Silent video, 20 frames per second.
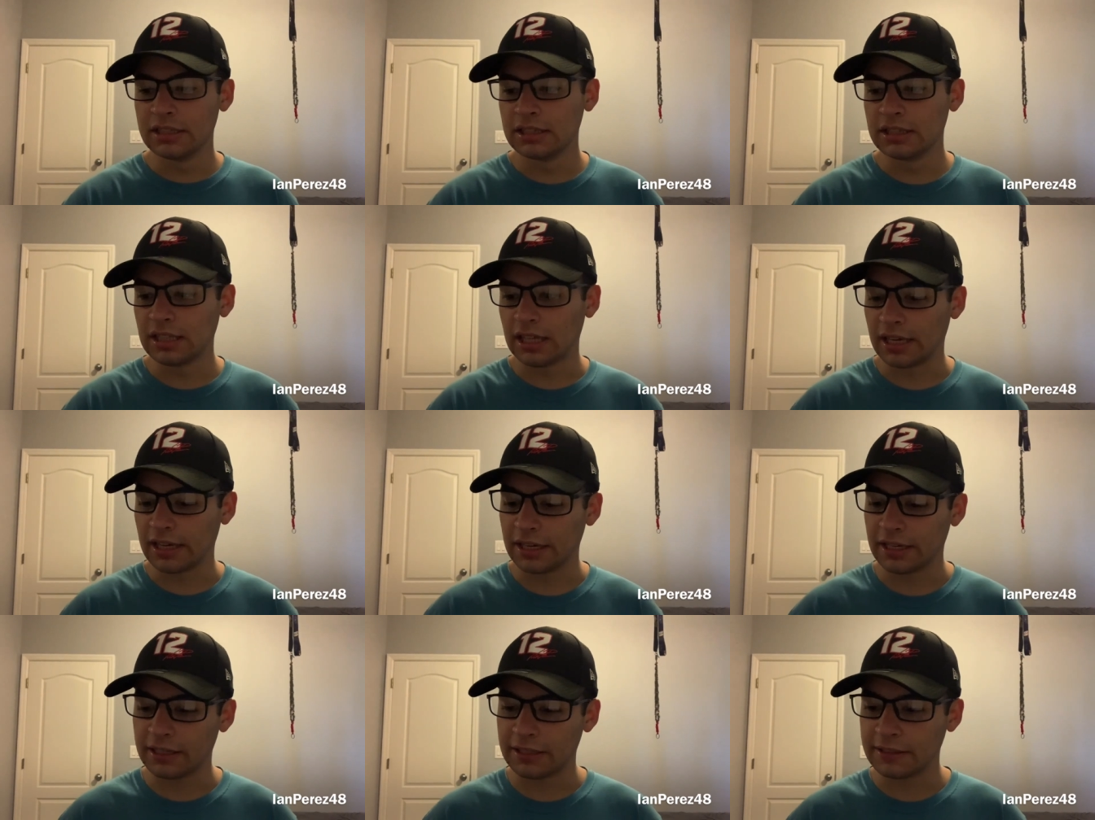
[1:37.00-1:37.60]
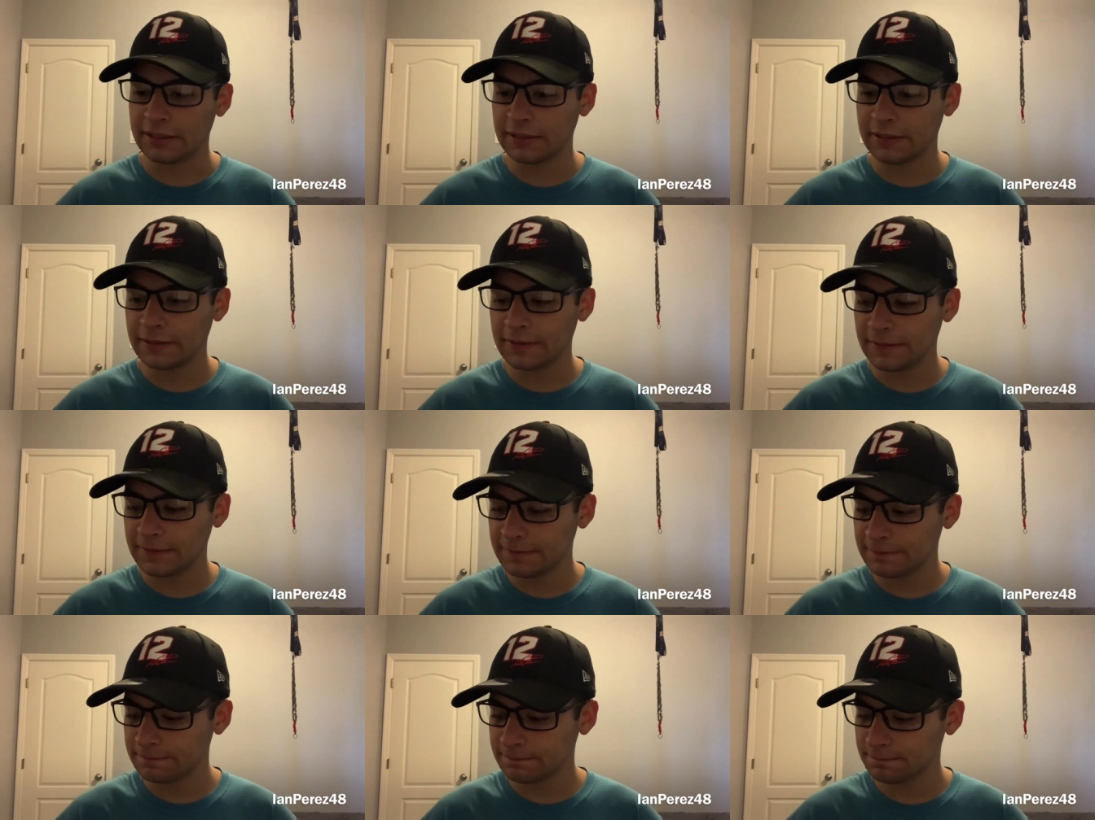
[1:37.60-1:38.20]
Like,
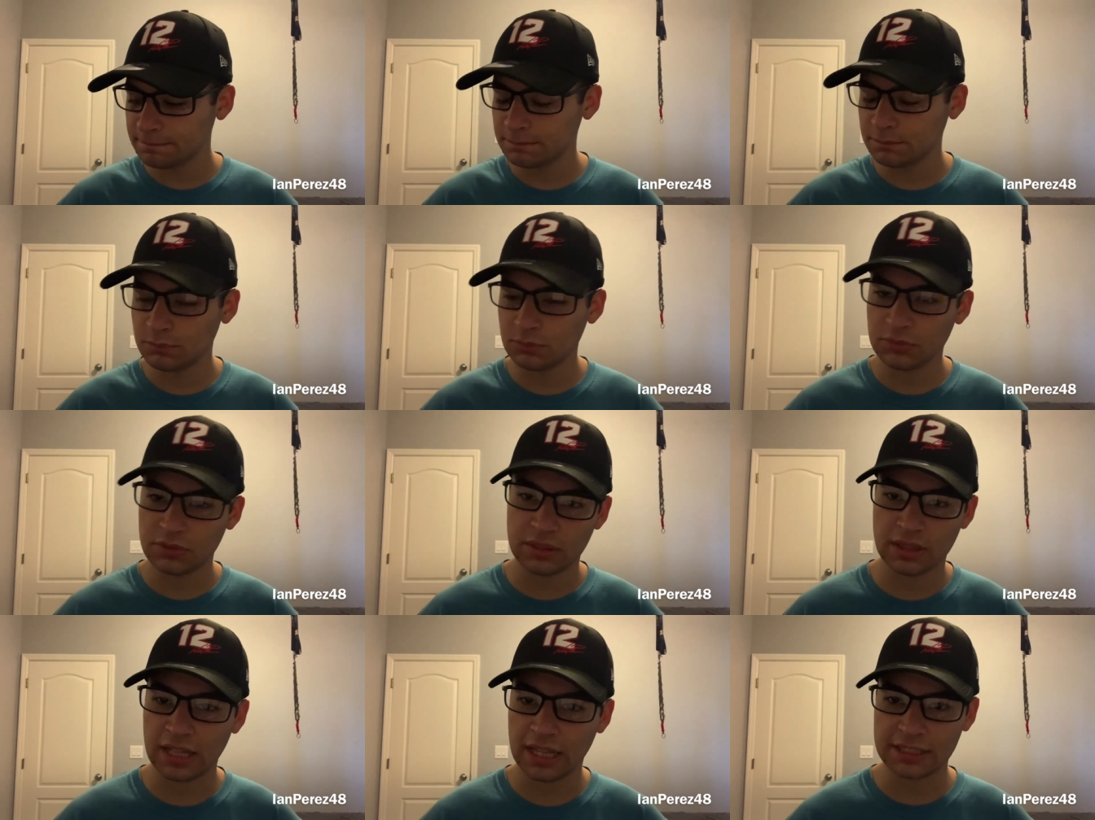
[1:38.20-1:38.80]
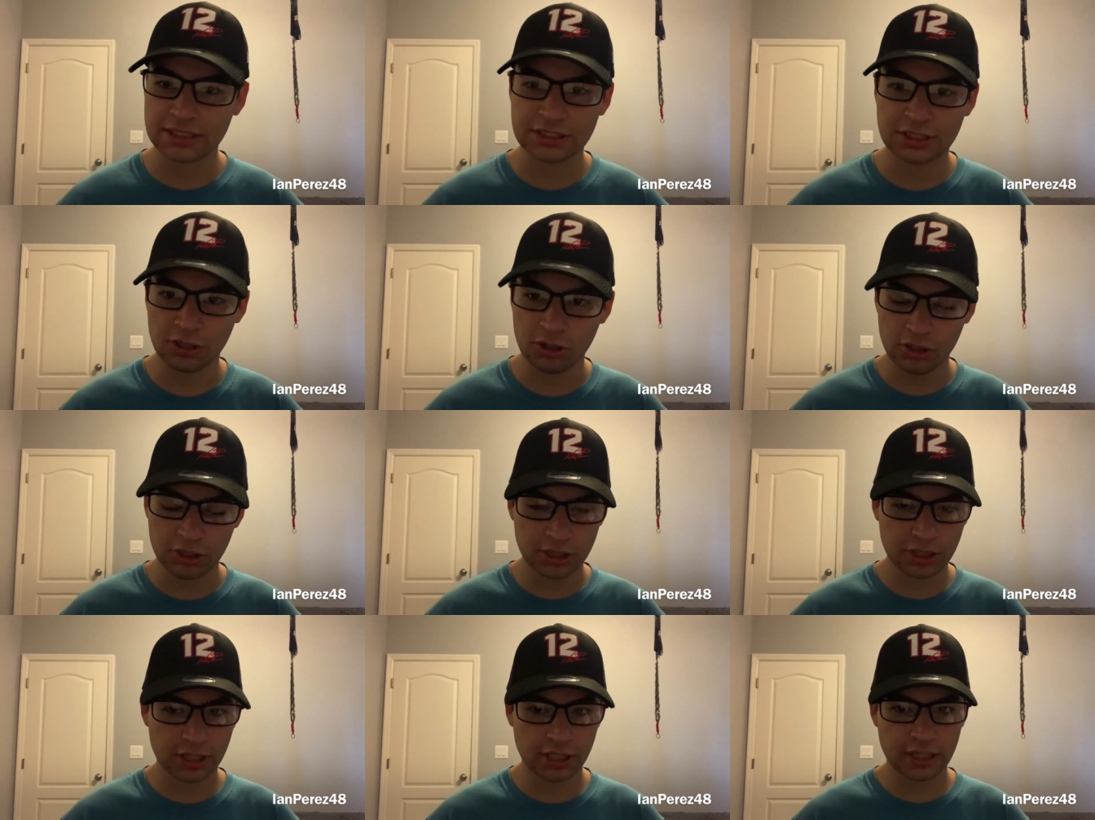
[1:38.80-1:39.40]
that's the
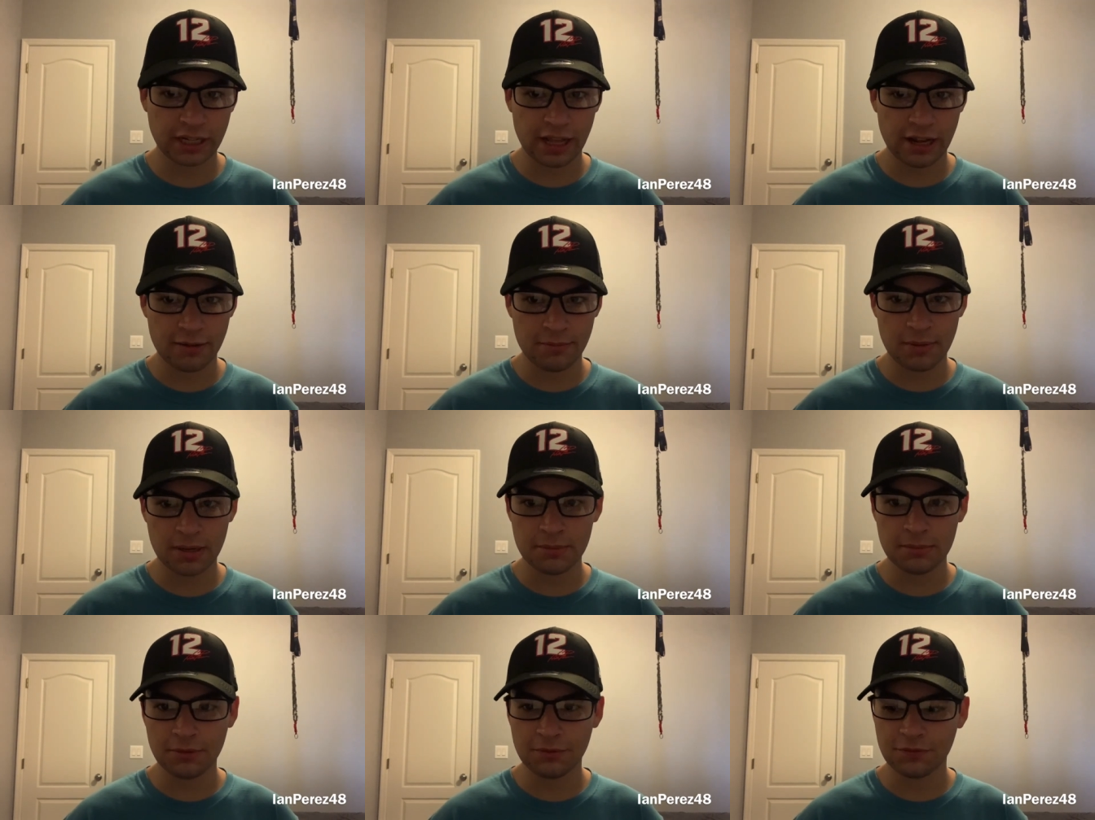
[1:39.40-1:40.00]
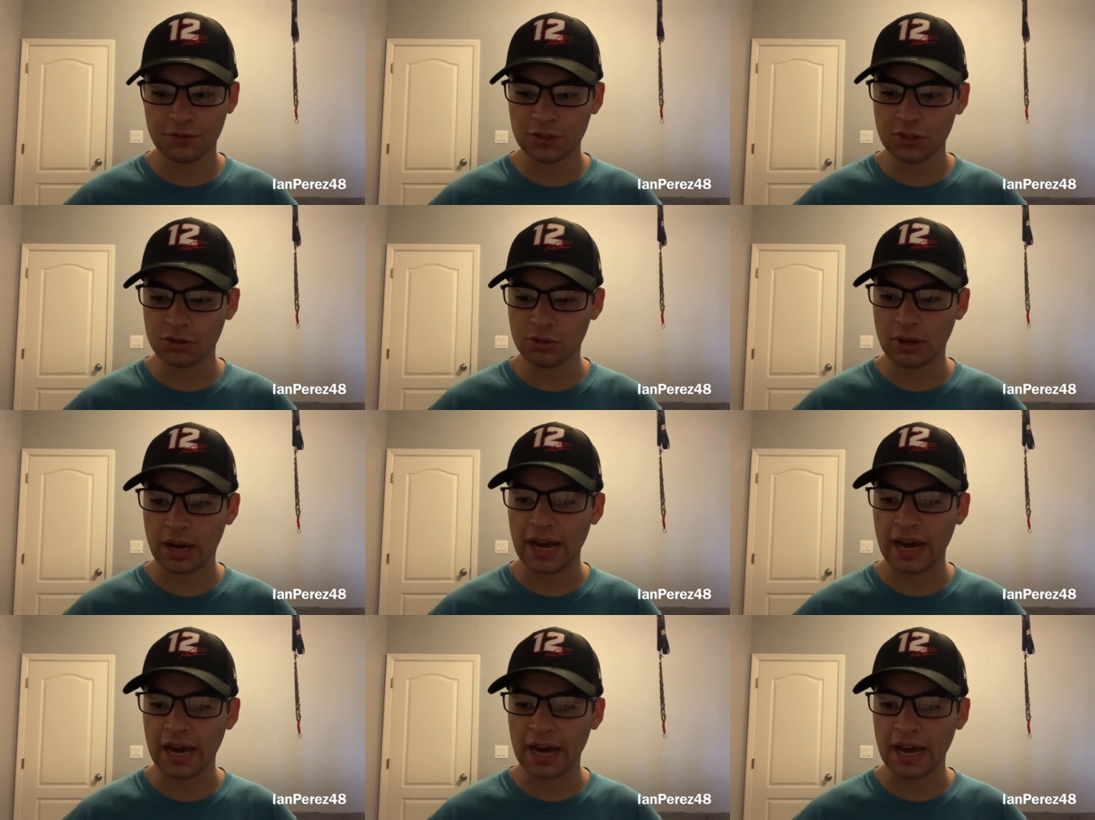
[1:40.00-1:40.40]
only thing that it made me feel.